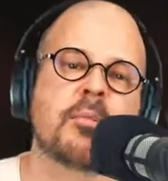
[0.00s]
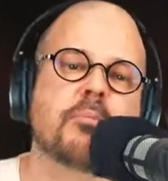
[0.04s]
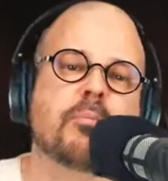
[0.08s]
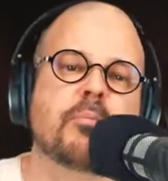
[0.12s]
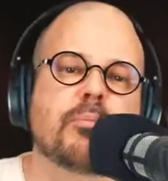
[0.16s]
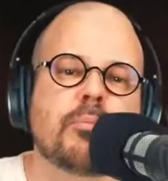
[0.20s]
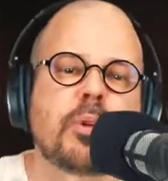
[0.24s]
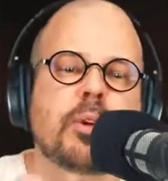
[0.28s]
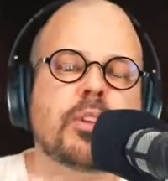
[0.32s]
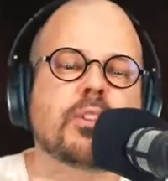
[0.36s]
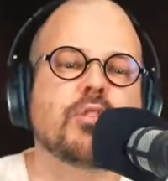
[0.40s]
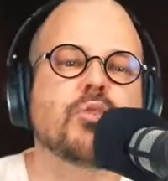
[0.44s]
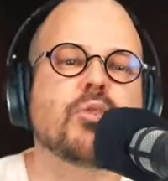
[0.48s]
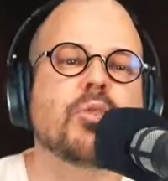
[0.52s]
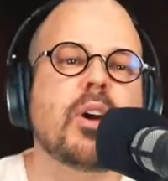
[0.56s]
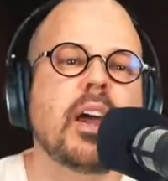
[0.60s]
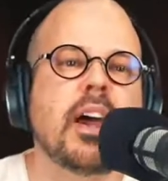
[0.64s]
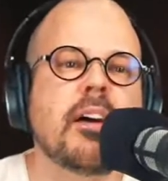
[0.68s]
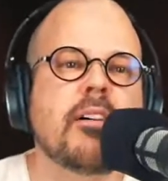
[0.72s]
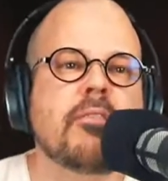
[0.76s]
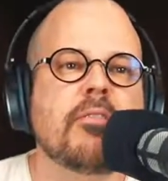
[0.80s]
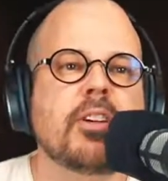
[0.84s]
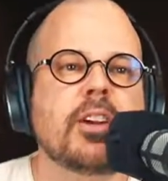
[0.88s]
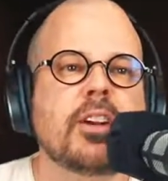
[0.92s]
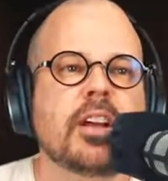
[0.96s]
but you
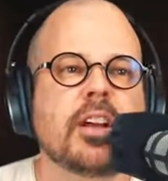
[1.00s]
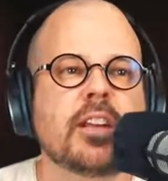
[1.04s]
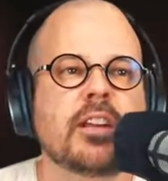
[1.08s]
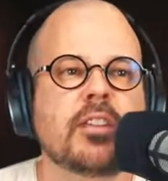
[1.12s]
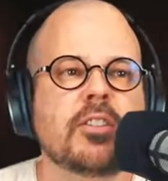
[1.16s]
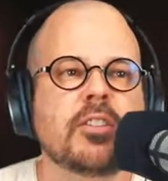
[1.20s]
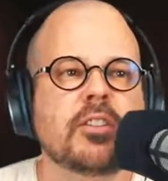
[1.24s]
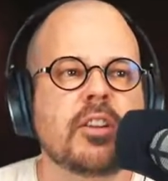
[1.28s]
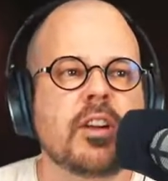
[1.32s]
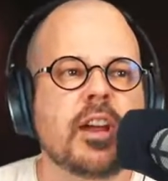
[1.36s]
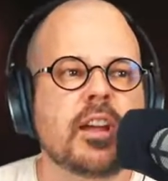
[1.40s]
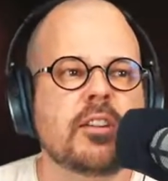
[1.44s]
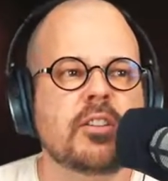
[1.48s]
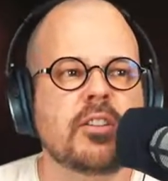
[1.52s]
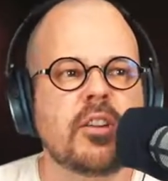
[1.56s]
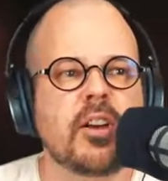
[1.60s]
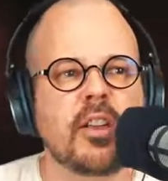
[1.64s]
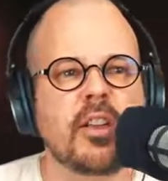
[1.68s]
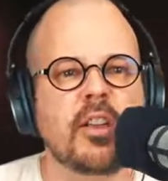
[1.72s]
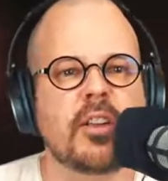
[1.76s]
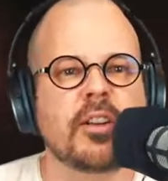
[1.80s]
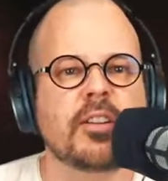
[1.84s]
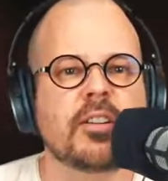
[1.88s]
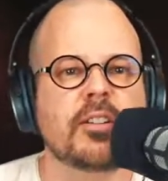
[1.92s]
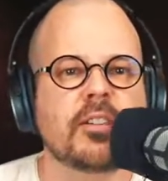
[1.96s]
have
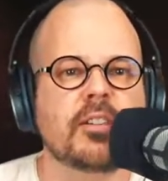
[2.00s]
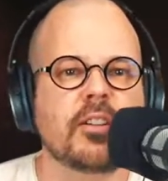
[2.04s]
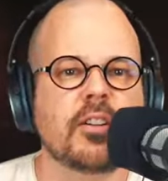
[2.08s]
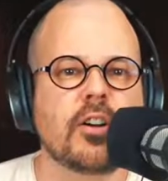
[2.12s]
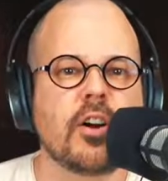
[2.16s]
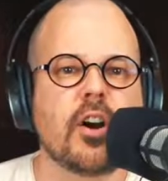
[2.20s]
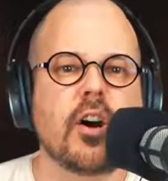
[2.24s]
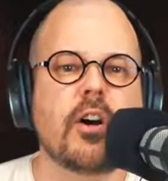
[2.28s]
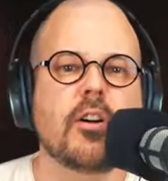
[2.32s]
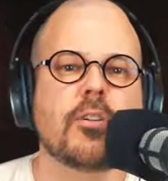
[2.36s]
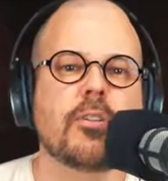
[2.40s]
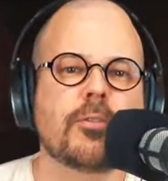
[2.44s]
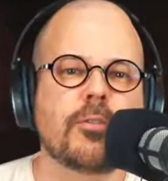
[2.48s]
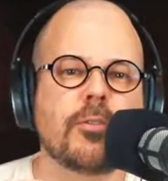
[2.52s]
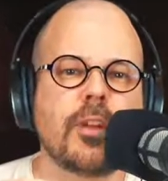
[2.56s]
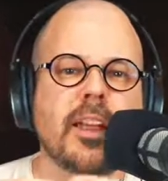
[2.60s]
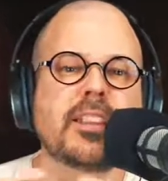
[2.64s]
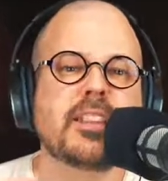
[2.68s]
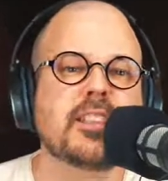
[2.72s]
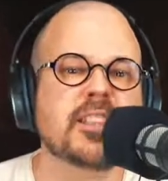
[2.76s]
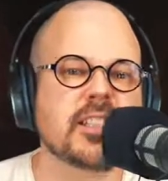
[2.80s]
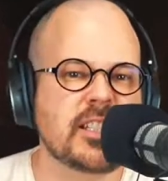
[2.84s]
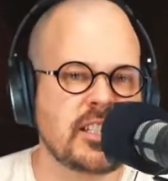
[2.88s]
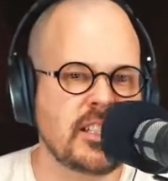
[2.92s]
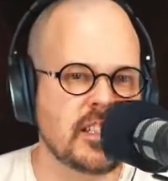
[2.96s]
another
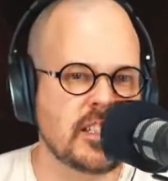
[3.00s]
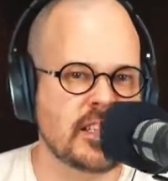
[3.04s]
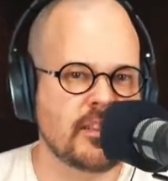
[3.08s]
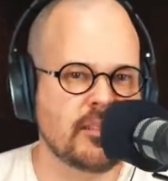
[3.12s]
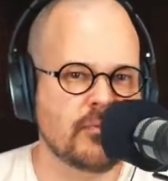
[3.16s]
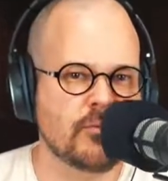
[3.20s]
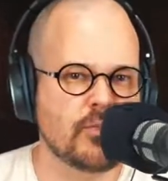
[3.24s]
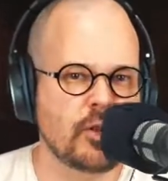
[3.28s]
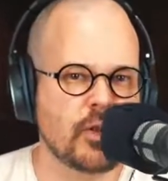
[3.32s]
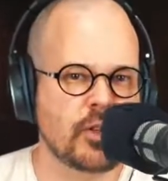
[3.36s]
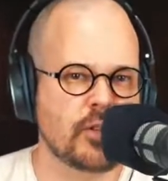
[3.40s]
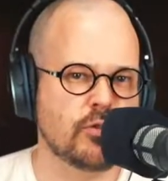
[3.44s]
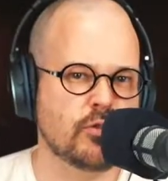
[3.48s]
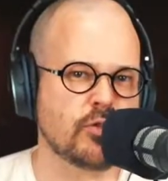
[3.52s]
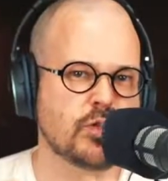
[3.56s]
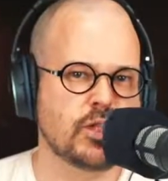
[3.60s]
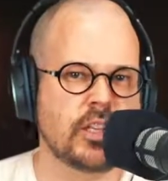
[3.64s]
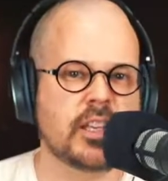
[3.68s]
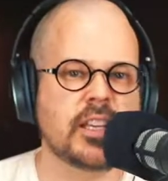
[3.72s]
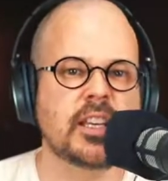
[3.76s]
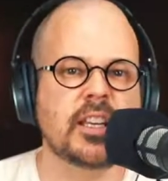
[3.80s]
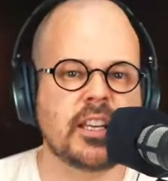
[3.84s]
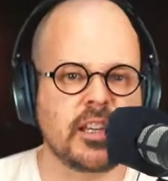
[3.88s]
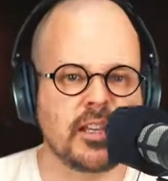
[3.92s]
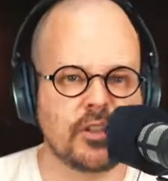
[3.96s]
authenticity when you
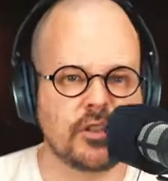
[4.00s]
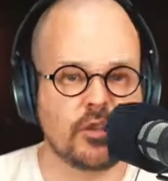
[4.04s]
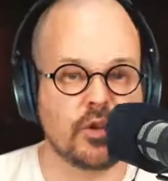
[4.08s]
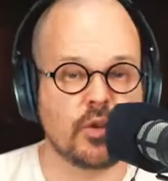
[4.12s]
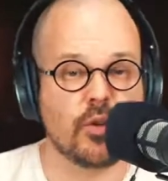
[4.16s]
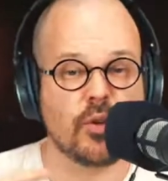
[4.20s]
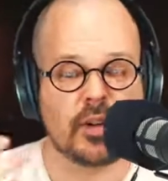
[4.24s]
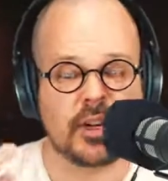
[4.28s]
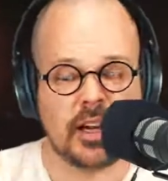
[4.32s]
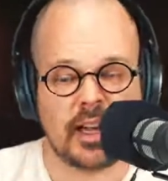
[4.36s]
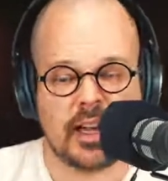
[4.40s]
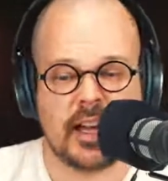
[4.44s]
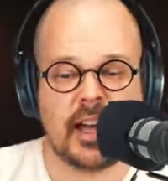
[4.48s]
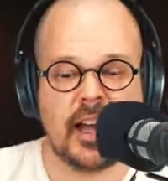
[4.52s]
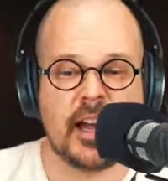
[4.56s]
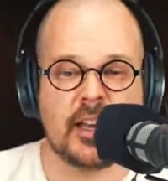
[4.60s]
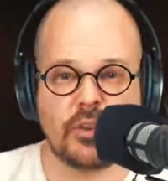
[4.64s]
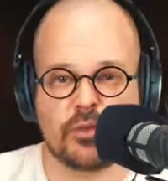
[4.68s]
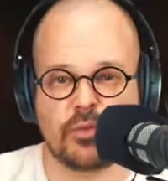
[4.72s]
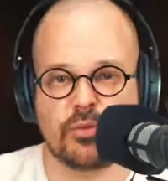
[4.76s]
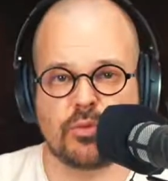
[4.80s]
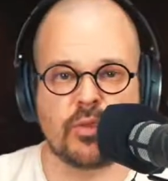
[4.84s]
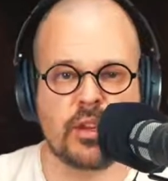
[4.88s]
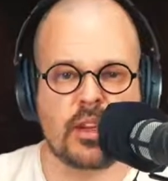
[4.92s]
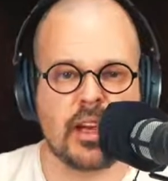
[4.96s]
sit here and talk like I
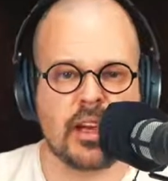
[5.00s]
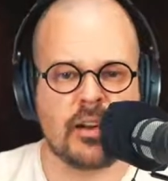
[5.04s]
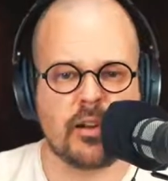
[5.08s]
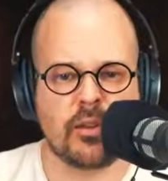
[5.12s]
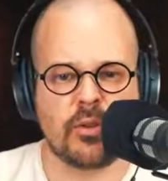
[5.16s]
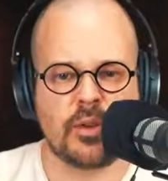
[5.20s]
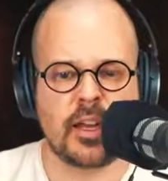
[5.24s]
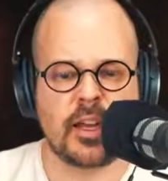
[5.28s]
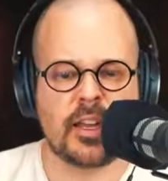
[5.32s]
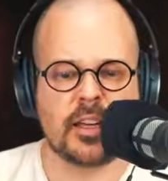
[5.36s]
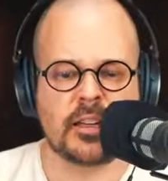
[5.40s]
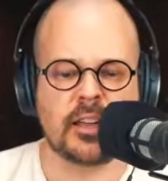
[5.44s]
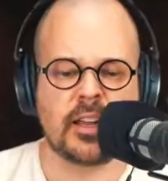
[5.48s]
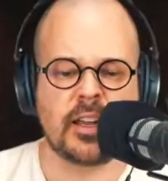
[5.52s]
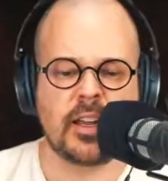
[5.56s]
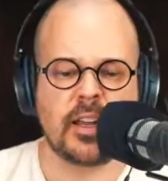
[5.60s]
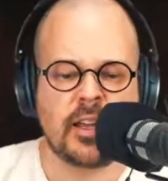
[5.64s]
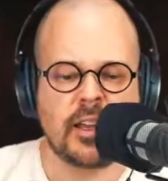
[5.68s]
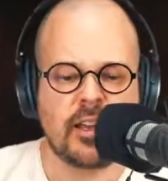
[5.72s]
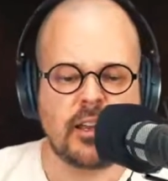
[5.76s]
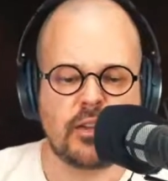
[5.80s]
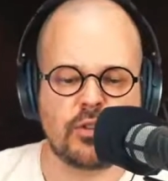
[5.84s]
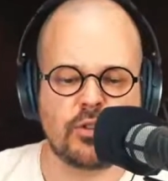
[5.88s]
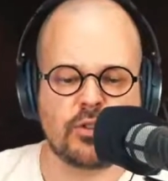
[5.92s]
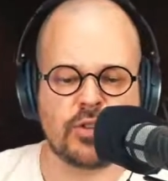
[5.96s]
do now, and
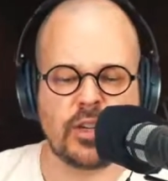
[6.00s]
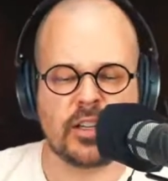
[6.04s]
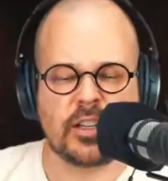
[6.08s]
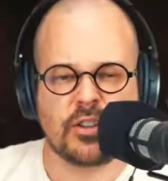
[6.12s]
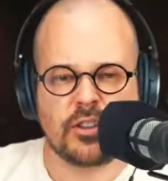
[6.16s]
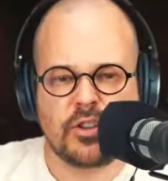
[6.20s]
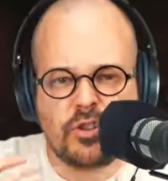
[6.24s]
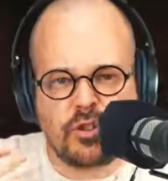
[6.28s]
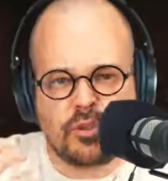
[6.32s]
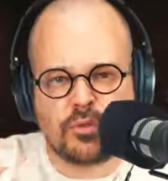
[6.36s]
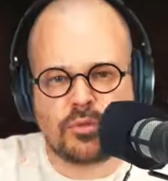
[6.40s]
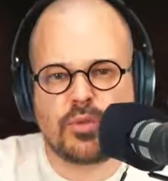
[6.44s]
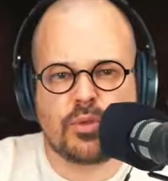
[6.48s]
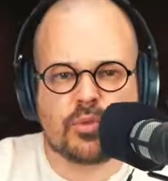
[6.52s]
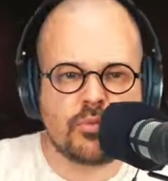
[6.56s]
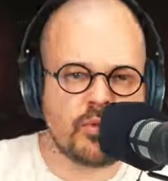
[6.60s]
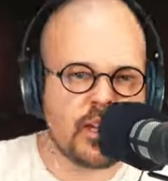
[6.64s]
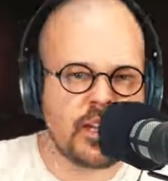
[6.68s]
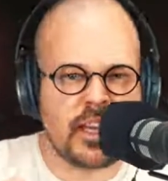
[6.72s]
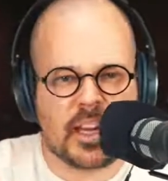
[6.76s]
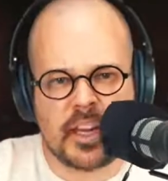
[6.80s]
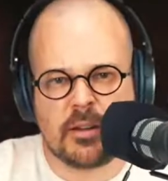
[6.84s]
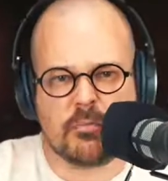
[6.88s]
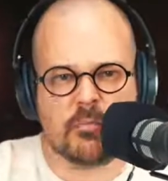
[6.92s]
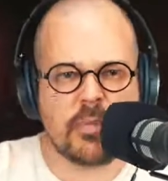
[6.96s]
you can
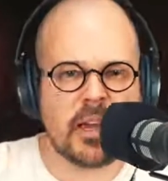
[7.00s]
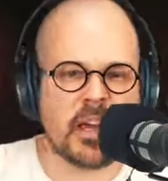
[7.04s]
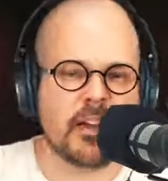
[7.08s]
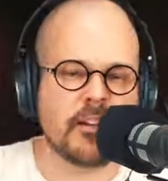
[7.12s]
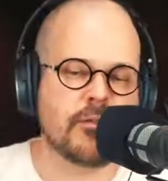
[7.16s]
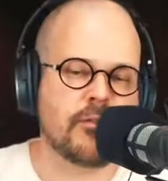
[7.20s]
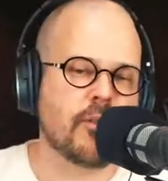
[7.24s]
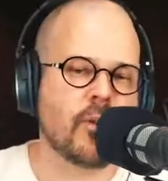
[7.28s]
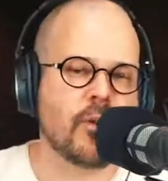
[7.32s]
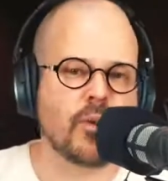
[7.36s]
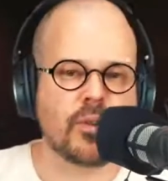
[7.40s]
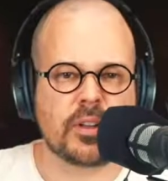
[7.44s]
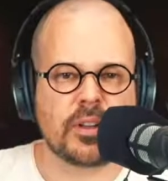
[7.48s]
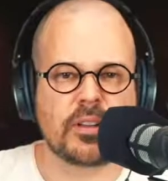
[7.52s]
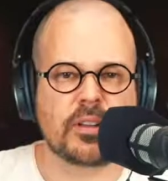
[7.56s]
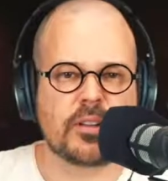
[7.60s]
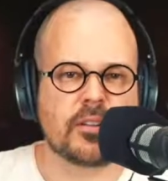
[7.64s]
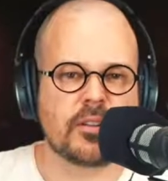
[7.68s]
communicate back and forth,